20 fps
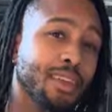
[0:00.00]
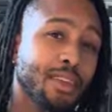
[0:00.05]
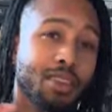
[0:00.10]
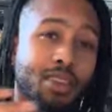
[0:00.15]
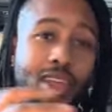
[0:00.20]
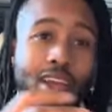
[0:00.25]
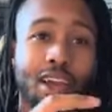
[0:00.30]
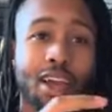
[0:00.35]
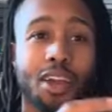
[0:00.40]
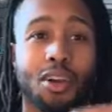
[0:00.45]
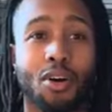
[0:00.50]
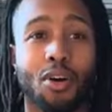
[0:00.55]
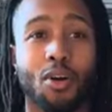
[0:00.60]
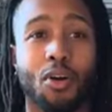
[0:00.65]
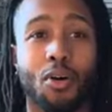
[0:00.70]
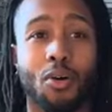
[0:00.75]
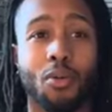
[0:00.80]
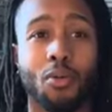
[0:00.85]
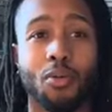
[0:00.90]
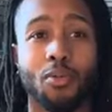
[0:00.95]
they kind of
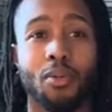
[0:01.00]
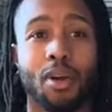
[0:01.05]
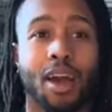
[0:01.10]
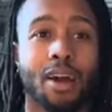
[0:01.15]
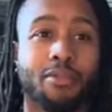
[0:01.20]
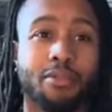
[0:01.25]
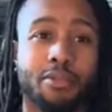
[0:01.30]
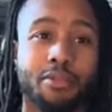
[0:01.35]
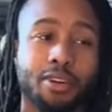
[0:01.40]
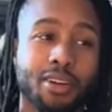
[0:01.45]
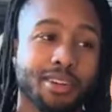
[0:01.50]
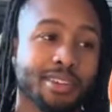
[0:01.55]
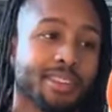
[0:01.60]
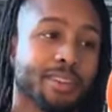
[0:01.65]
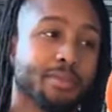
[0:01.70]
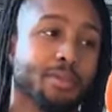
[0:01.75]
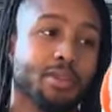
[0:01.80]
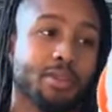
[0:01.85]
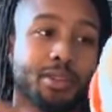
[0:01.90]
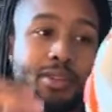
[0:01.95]
all have a very
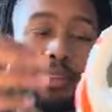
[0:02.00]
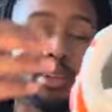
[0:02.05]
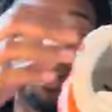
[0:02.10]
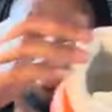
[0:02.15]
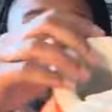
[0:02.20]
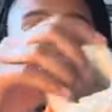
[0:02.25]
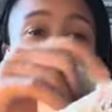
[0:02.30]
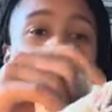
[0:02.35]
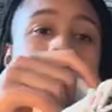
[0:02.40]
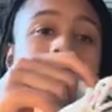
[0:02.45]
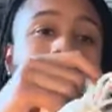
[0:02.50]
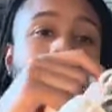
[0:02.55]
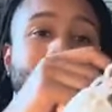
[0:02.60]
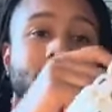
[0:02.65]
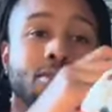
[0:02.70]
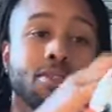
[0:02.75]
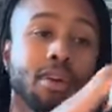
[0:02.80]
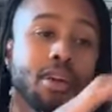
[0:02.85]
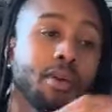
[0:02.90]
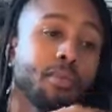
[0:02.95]
similar design.
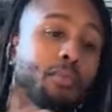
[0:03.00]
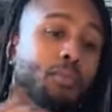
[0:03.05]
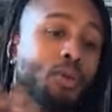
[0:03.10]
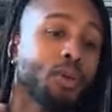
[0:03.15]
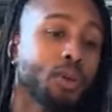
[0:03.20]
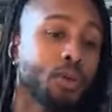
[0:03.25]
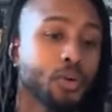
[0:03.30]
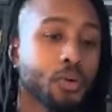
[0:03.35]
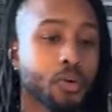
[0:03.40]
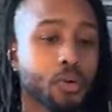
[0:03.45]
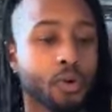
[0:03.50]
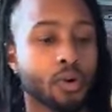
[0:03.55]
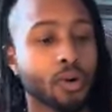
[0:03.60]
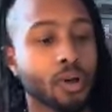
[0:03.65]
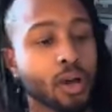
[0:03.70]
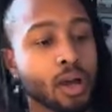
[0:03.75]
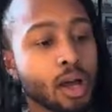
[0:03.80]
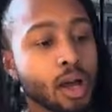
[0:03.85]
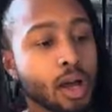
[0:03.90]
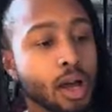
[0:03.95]
So yeah, pretty
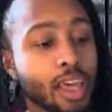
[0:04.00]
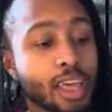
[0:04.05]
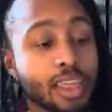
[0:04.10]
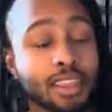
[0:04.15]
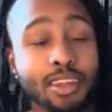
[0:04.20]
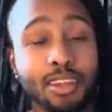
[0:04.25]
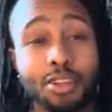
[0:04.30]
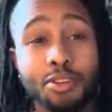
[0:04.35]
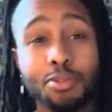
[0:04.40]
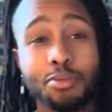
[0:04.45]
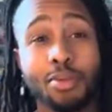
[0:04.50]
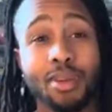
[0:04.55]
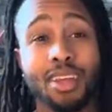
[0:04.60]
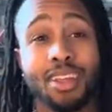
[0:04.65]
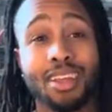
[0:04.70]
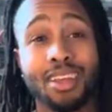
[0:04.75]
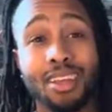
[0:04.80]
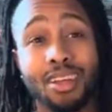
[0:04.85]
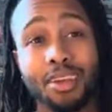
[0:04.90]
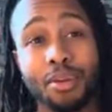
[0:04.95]
cool. And this shoe's been
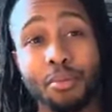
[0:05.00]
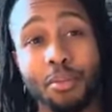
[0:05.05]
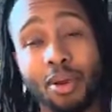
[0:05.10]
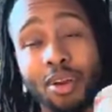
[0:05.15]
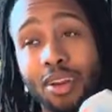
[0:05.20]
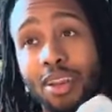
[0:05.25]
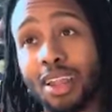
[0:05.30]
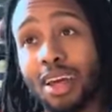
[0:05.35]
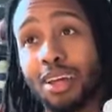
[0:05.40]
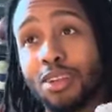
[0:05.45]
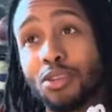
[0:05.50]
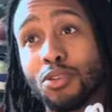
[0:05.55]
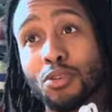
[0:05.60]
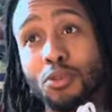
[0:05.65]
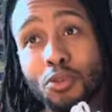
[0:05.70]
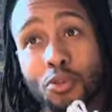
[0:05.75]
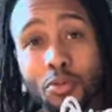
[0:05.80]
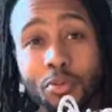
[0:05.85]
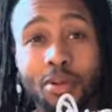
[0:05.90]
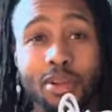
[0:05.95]
getting compared a lot
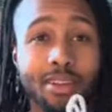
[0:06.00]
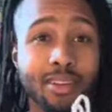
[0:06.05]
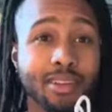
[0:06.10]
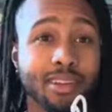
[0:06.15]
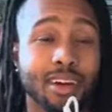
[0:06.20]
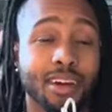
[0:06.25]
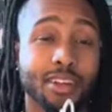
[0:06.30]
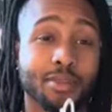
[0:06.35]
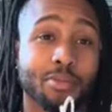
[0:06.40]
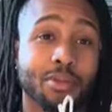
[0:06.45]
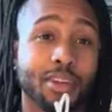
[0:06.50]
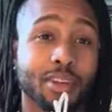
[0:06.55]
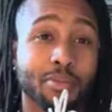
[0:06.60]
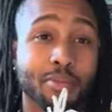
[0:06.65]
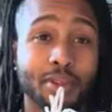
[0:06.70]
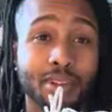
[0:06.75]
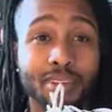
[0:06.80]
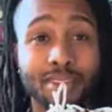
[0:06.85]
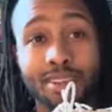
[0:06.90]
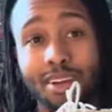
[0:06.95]
to Balenciaga, especially
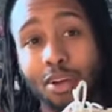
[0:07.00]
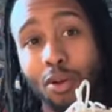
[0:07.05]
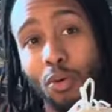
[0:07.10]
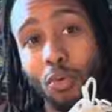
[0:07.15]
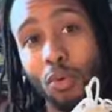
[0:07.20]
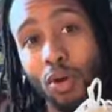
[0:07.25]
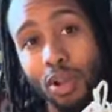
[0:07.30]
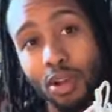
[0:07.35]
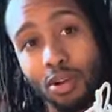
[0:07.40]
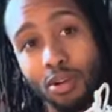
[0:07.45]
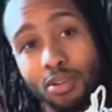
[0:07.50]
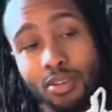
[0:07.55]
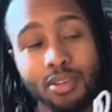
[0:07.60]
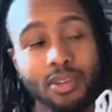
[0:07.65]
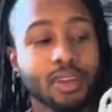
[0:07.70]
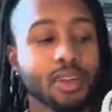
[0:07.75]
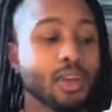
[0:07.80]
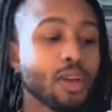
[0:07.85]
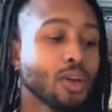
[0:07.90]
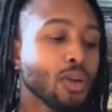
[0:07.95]
Balenciaga runners,
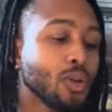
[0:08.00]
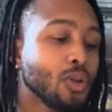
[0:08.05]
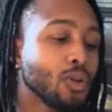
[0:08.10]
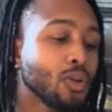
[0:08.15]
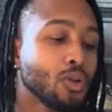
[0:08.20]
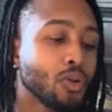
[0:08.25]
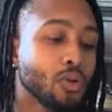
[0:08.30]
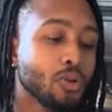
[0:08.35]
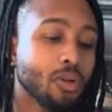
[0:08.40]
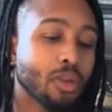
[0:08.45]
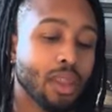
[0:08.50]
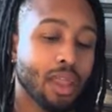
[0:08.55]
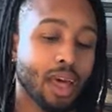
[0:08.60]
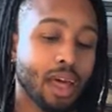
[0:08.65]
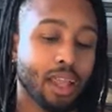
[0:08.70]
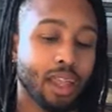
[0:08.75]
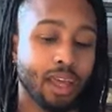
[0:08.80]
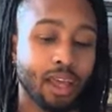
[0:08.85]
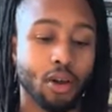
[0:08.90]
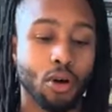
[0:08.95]
due to
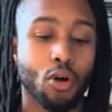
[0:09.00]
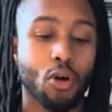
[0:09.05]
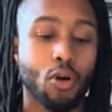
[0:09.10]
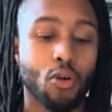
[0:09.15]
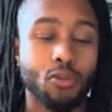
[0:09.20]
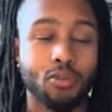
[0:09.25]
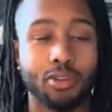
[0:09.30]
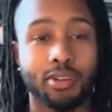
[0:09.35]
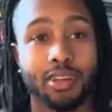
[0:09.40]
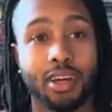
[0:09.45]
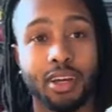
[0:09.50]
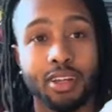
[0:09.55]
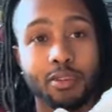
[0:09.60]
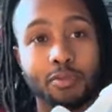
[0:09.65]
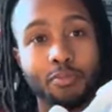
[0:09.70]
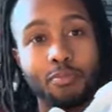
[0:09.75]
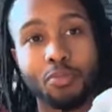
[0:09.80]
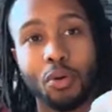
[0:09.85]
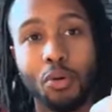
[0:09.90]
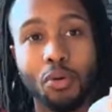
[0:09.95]
that like oversized,
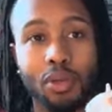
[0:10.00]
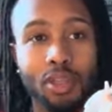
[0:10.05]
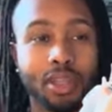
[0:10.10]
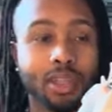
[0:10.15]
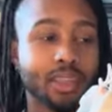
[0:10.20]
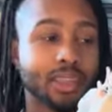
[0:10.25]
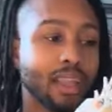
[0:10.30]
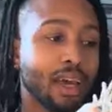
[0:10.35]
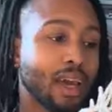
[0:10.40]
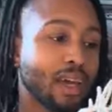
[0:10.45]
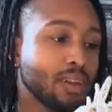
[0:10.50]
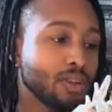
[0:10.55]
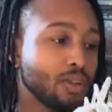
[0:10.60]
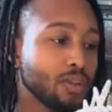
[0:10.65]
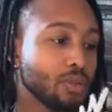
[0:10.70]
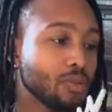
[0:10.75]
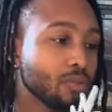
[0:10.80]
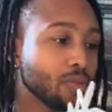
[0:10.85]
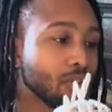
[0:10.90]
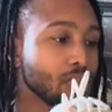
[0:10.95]
bulky dad
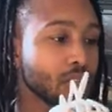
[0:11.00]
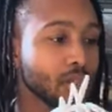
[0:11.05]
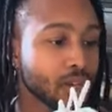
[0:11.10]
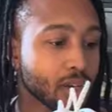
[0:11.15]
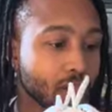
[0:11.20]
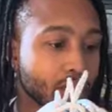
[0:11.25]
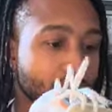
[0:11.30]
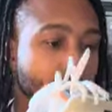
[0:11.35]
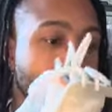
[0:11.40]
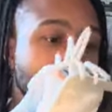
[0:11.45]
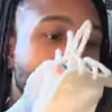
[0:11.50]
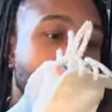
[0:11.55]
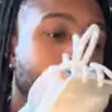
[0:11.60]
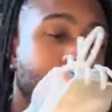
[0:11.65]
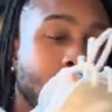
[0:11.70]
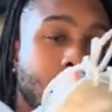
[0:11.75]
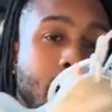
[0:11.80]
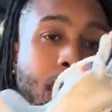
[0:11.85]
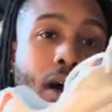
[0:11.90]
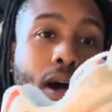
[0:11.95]
shoe look.
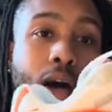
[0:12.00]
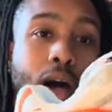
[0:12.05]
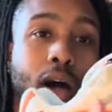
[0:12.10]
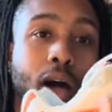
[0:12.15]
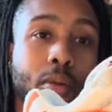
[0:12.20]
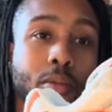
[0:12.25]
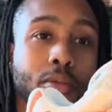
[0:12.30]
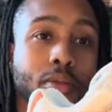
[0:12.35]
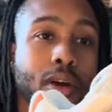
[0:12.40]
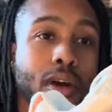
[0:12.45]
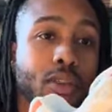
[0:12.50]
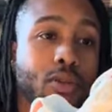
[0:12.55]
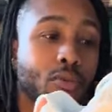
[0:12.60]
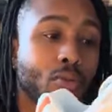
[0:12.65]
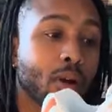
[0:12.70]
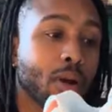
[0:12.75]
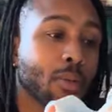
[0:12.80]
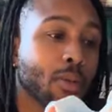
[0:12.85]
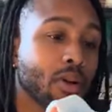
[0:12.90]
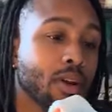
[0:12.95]
You got the
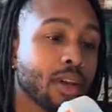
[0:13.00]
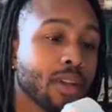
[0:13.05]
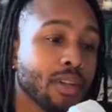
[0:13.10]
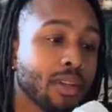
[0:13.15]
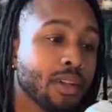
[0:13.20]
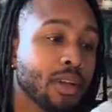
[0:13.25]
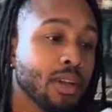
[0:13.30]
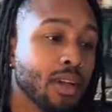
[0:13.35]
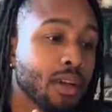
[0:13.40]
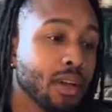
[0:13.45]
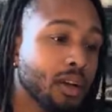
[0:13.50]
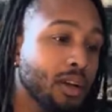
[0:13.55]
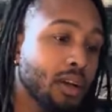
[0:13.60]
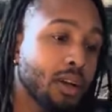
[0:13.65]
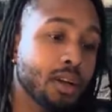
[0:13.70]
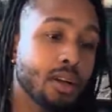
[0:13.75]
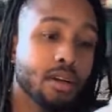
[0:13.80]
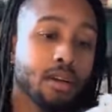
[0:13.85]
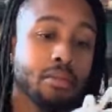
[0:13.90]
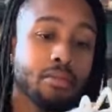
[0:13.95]
rubber hits
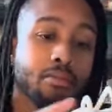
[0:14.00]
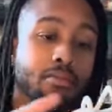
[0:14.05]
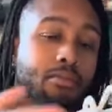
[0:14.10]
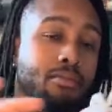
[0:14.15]
here,